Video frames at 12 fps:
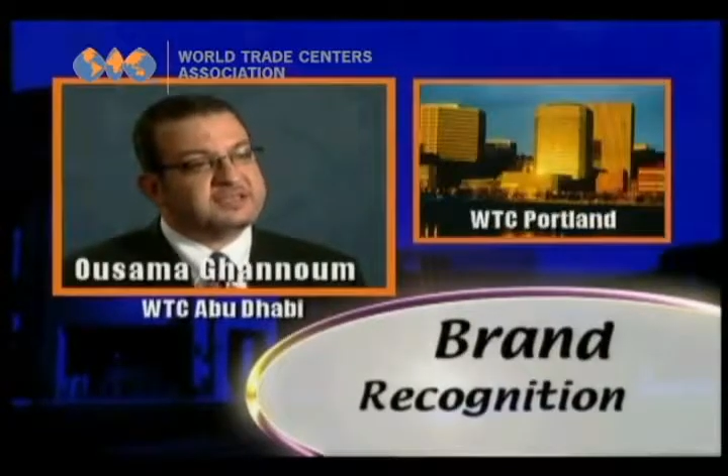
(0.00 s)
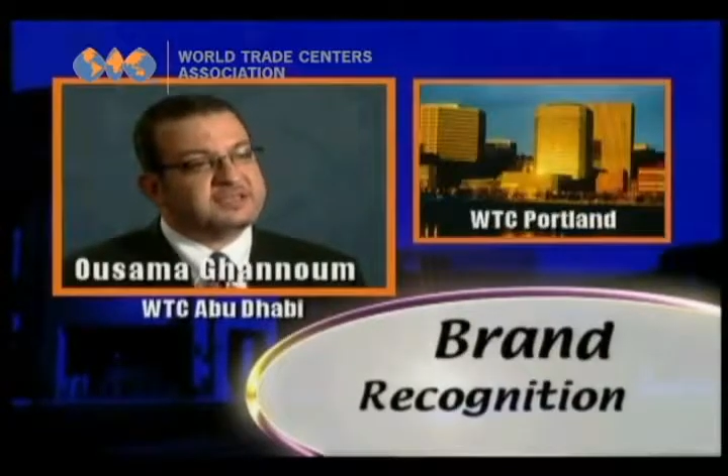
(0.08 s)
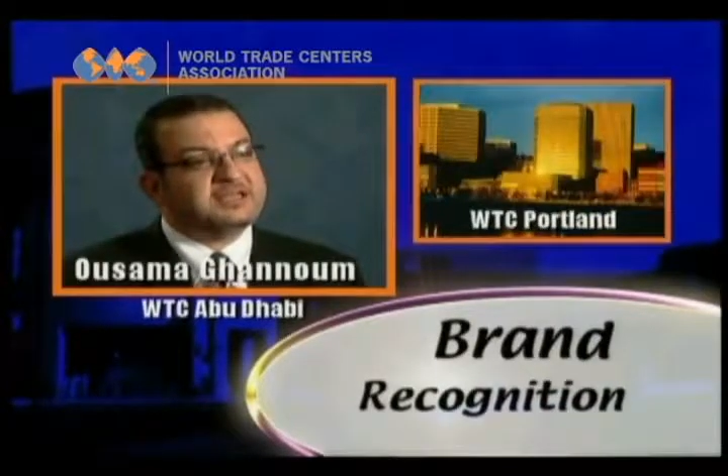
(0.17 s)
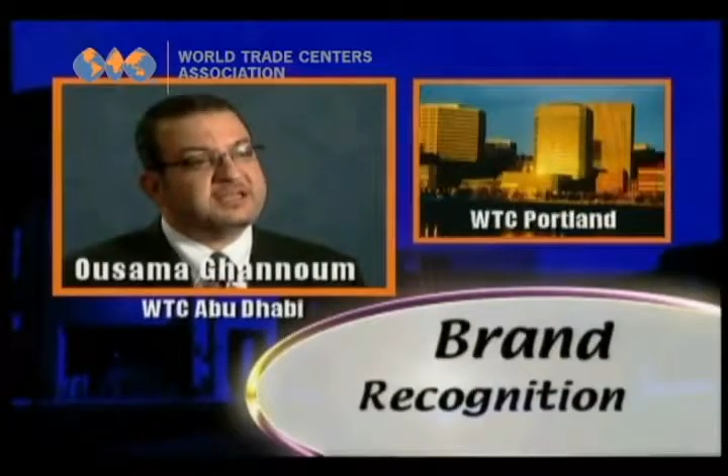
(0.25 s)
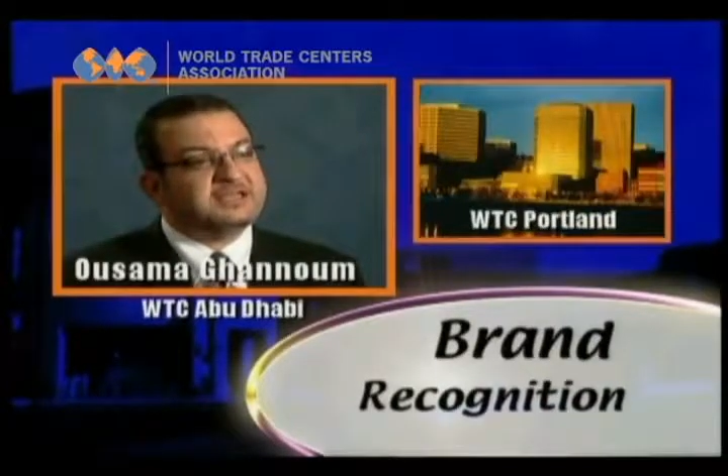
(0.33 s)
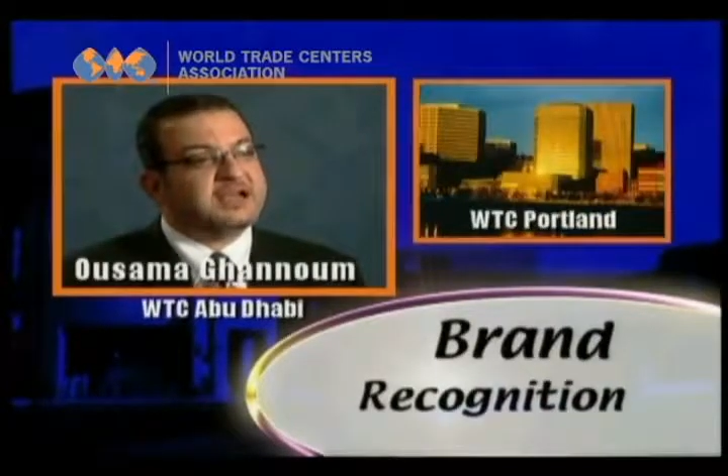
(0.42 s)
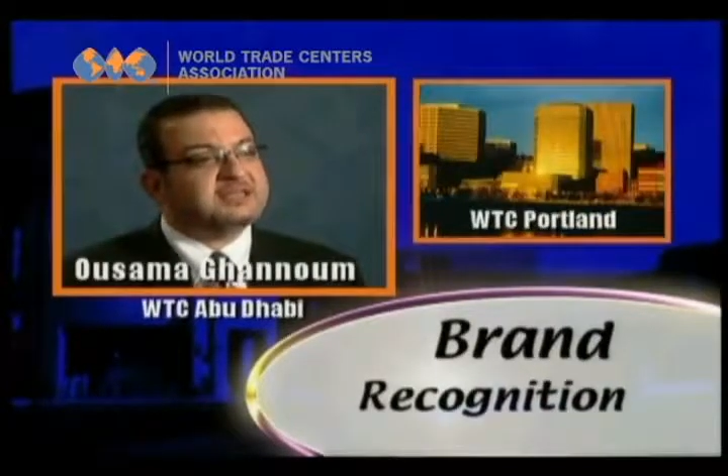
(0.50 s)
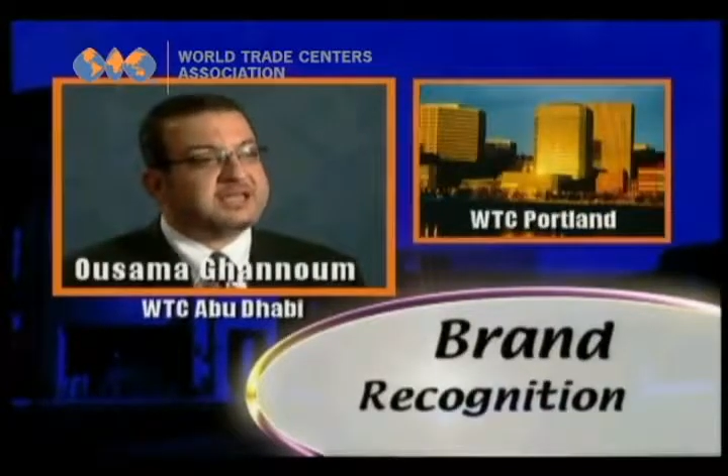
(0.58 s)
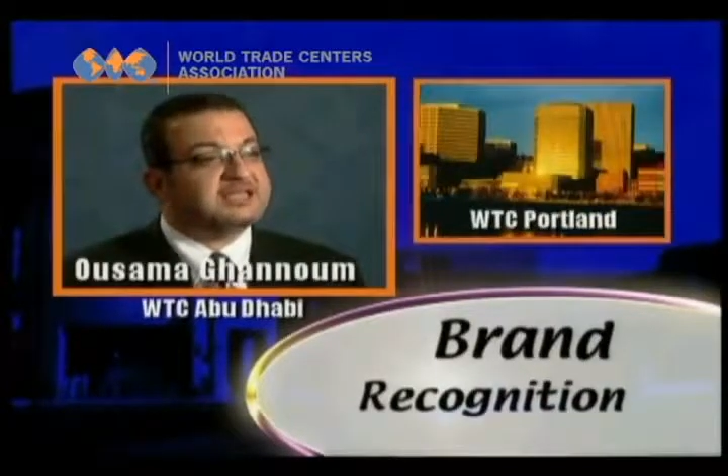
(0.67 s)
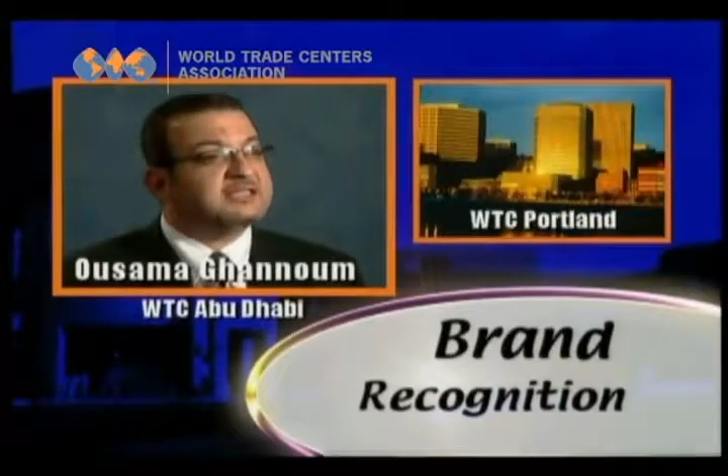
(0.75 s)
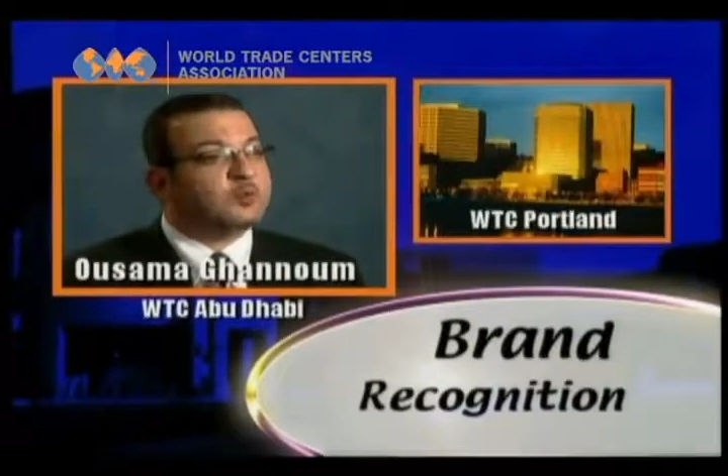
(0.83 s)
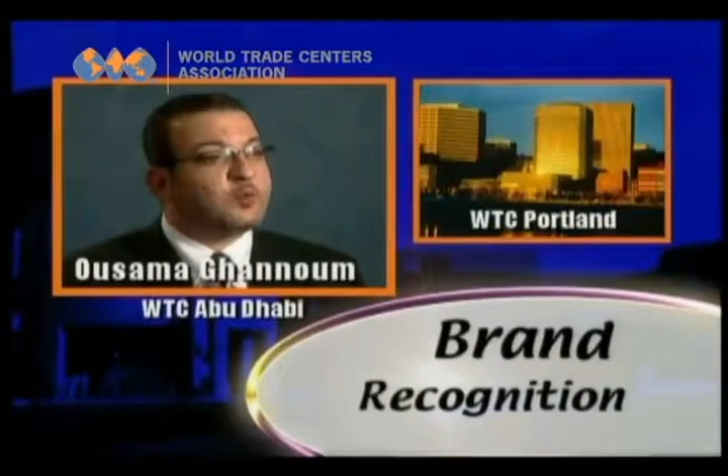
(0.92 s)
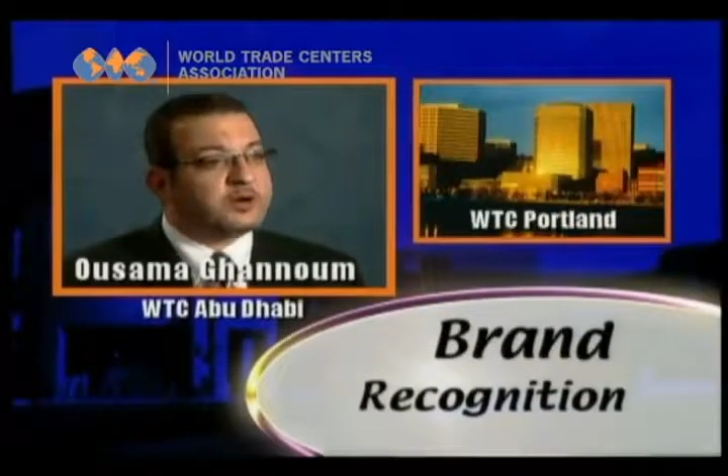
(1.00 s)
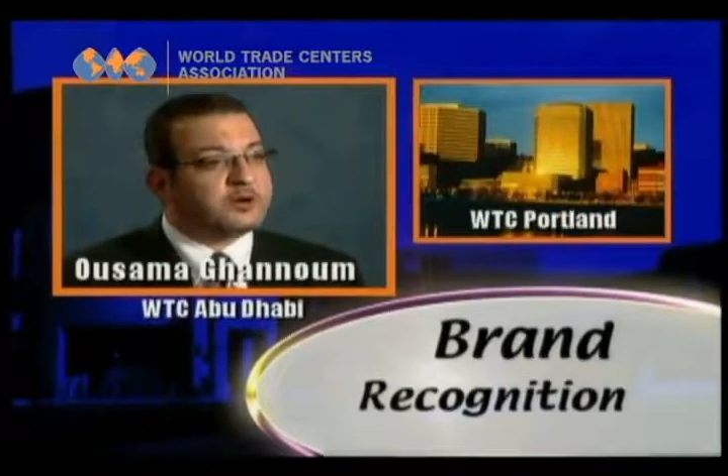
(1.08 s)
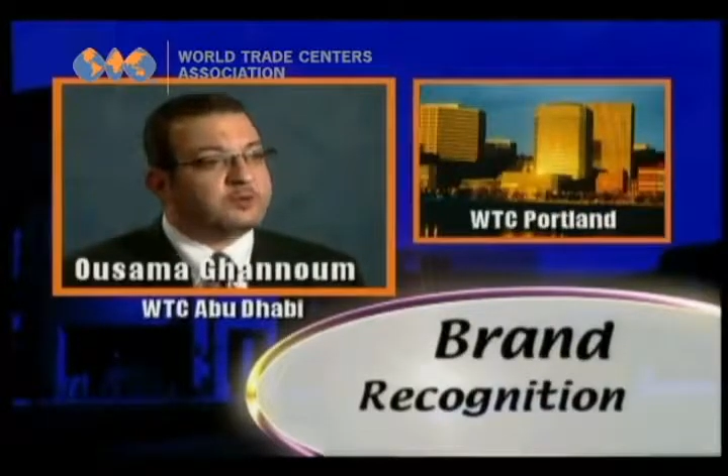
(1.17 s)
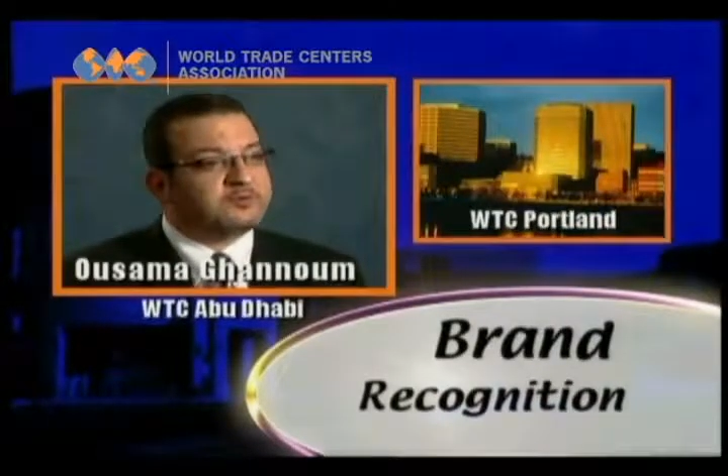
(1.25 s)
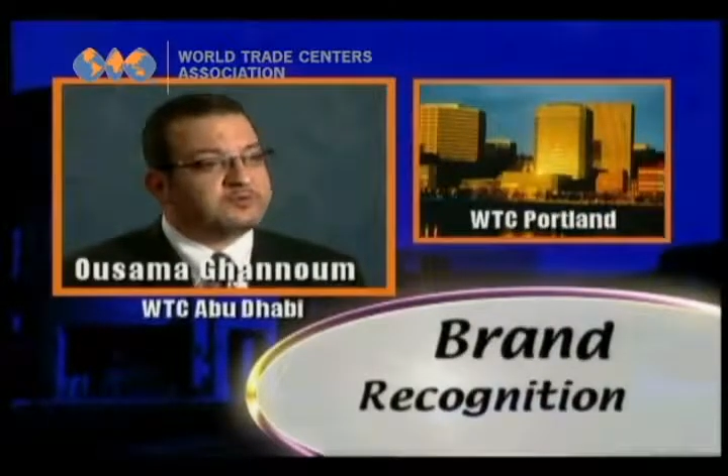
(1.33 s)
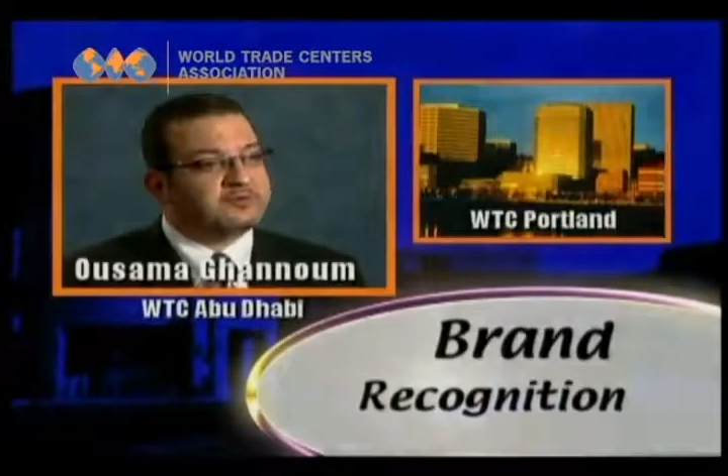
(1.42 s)
that they need is under one
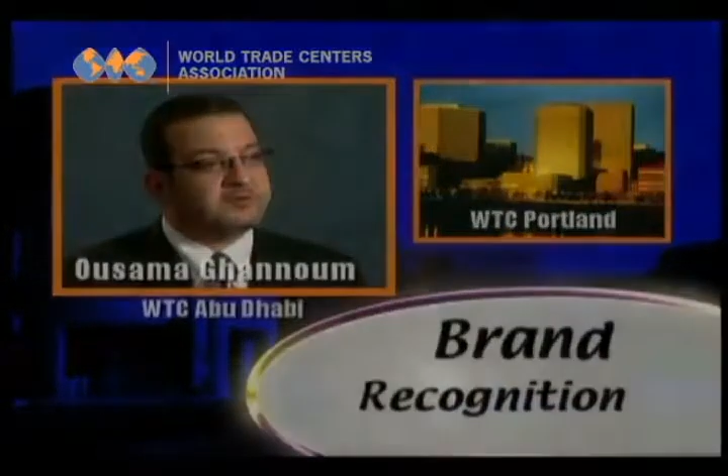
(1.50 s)
roof.